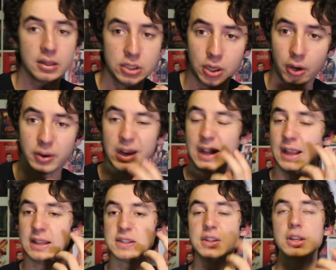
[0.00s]
you know,
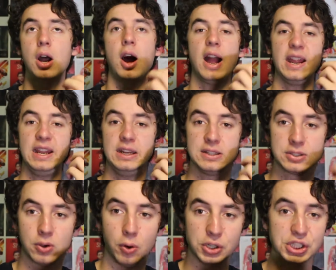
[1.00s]
to the eye, it is
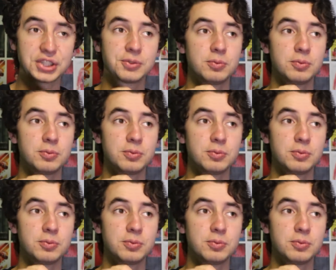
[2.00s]
gorgeous.